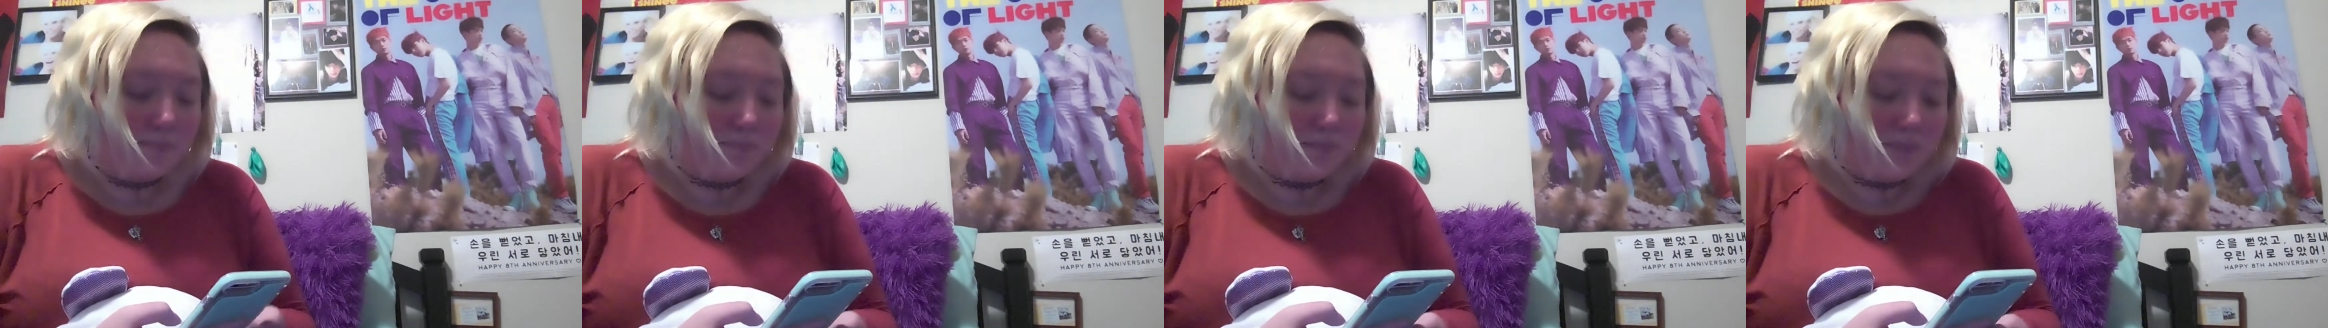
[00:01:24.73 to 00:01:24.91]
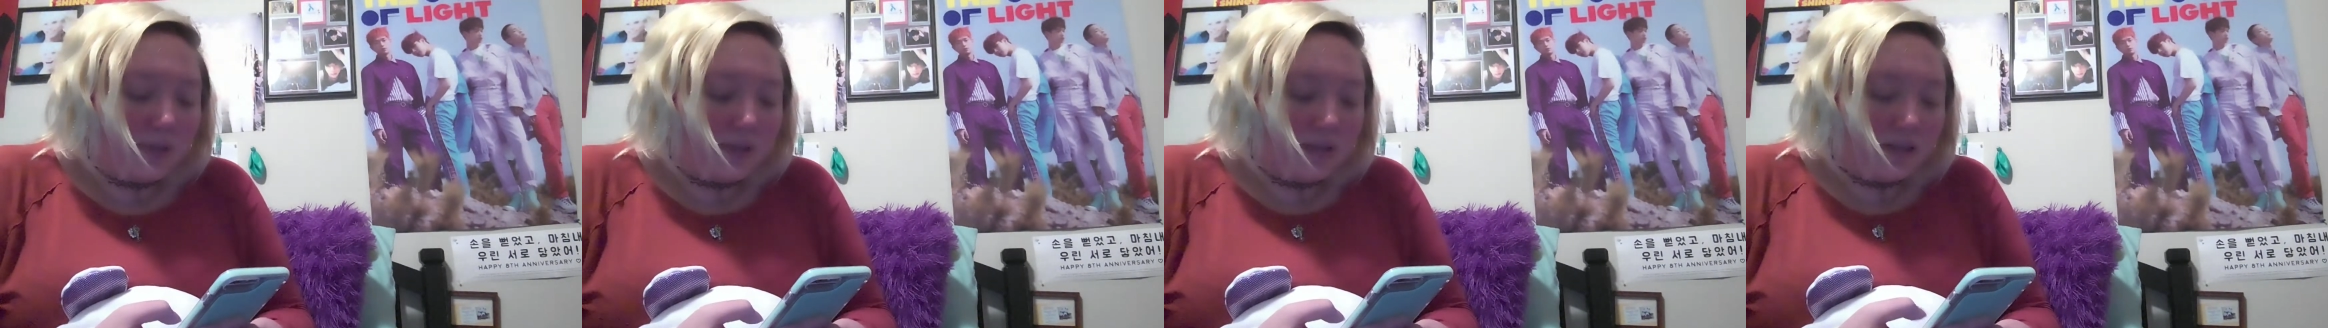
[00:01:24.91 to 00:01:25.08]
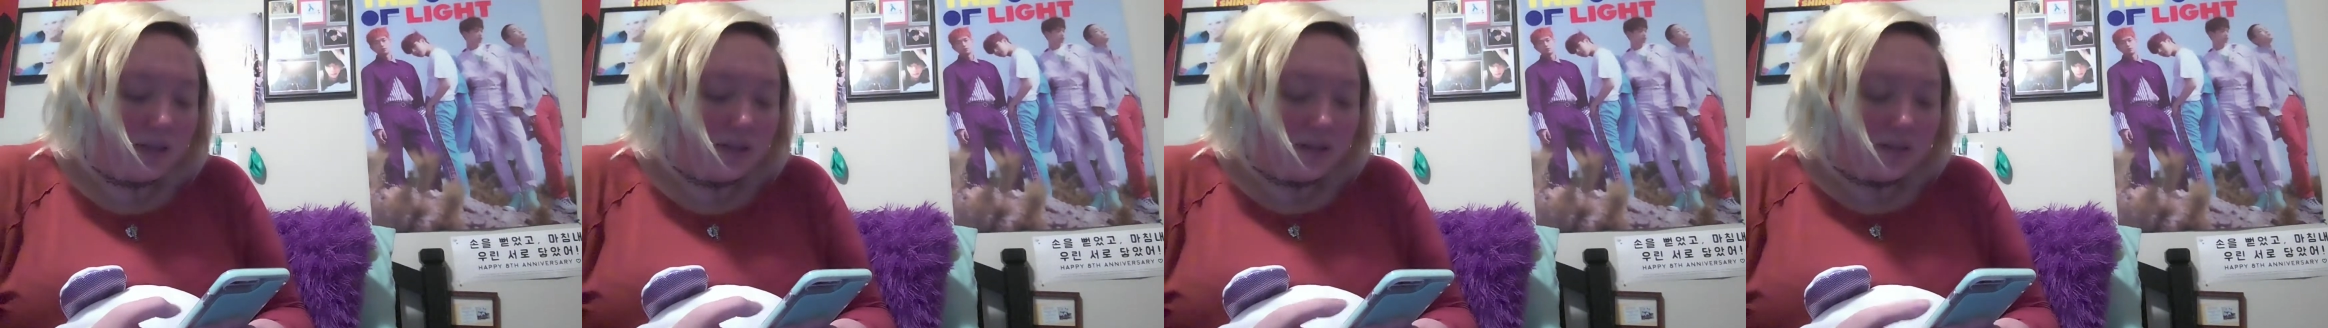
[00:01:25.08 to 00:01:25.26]

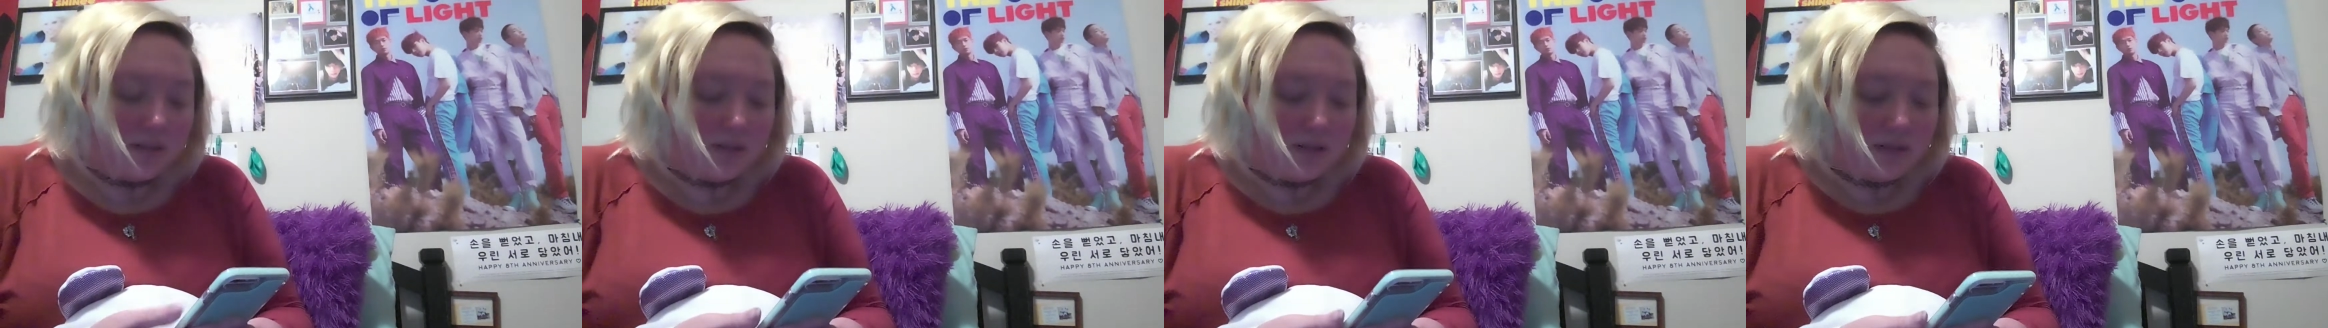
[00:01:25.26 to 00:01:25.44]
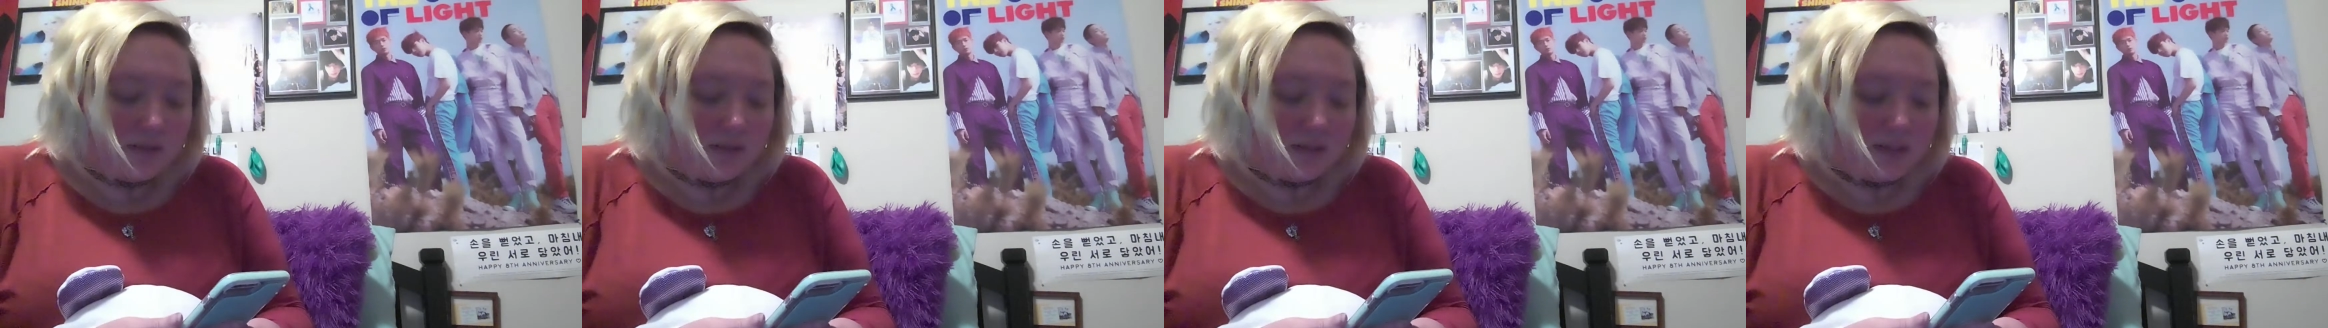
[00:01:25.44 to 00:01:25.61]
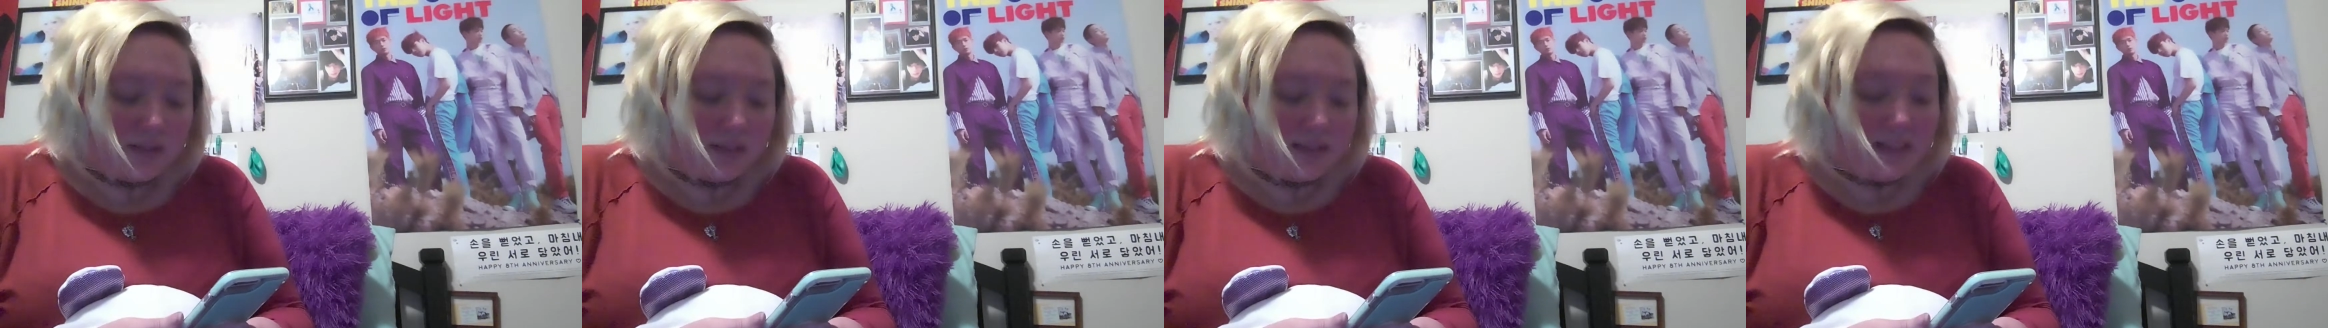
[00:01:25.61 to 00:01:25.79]
but
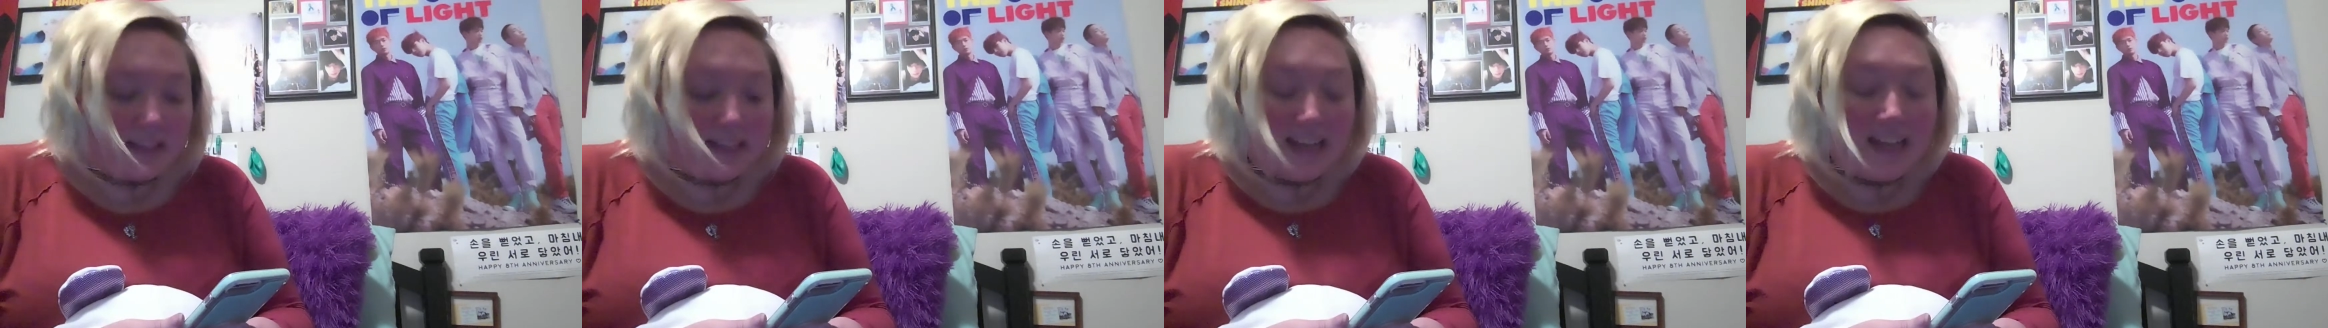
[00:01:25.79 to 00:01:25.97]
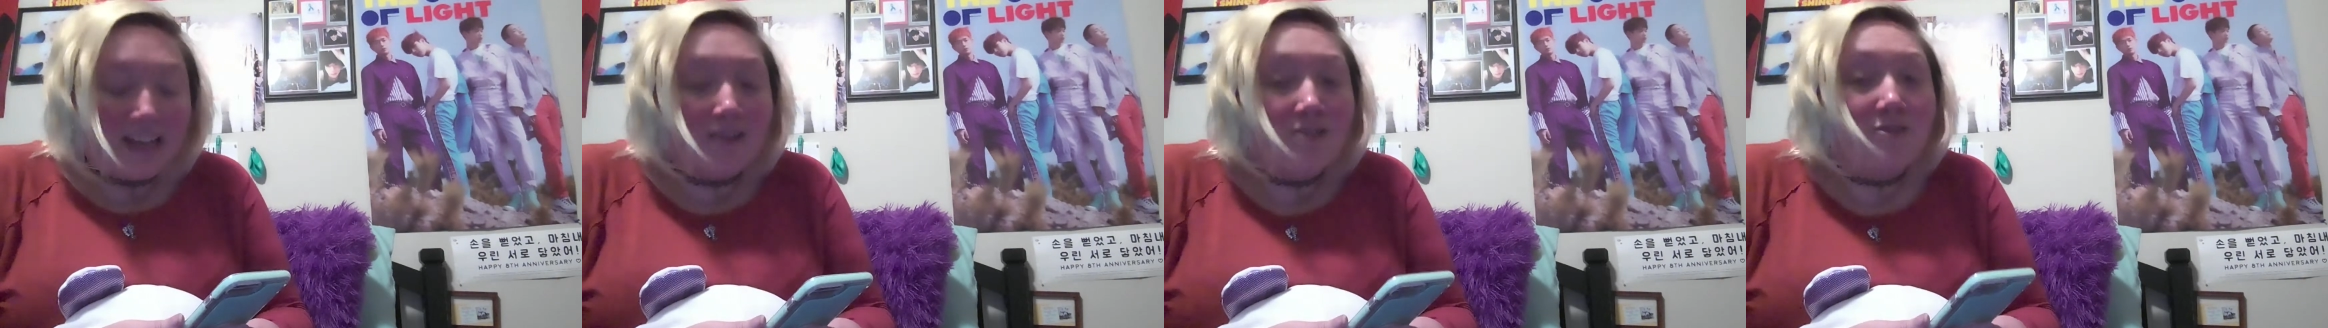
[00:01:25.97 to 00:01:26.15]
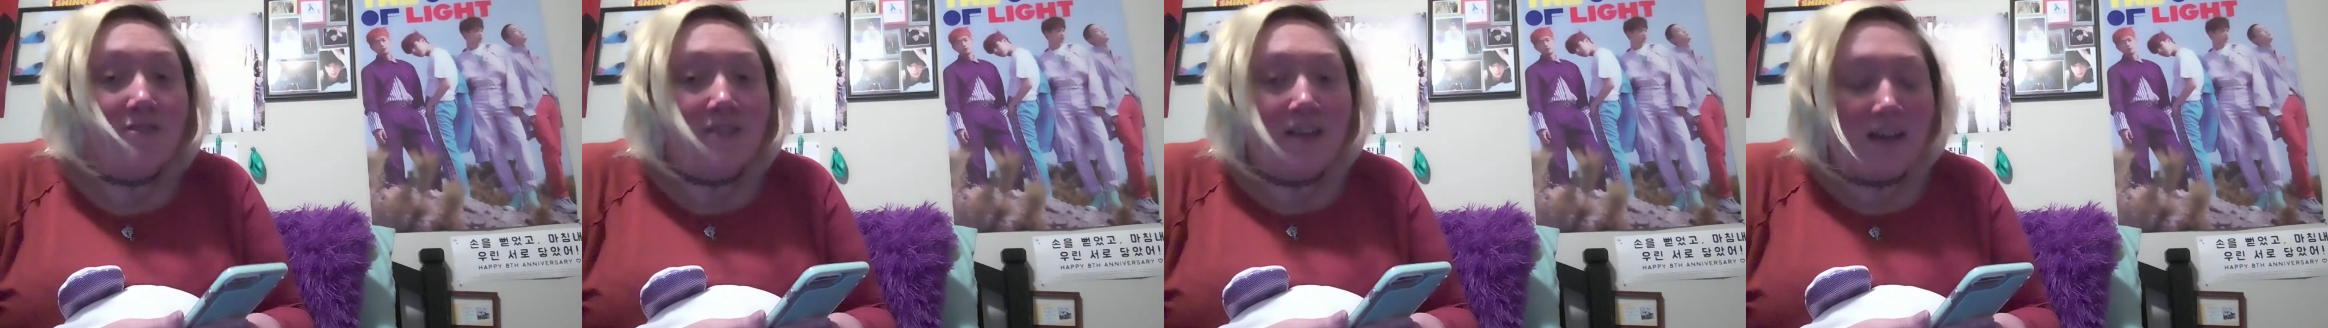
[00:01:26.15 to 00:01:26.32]
since I
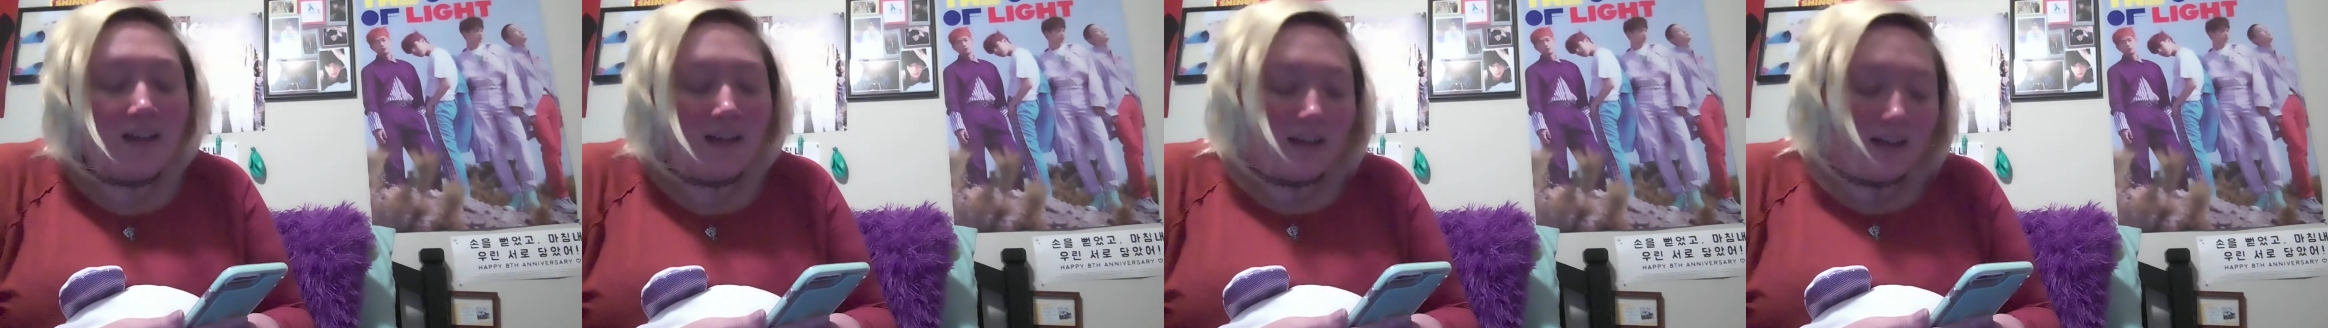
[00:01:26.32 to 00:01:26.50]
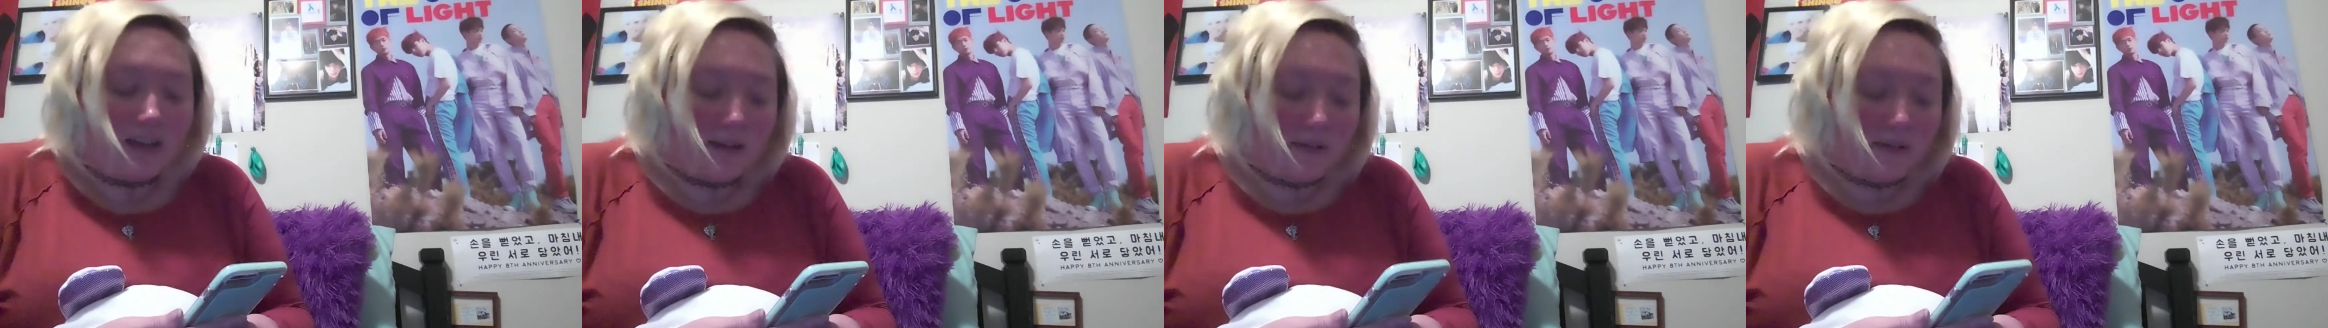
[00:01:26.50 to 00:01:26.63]
can't do that,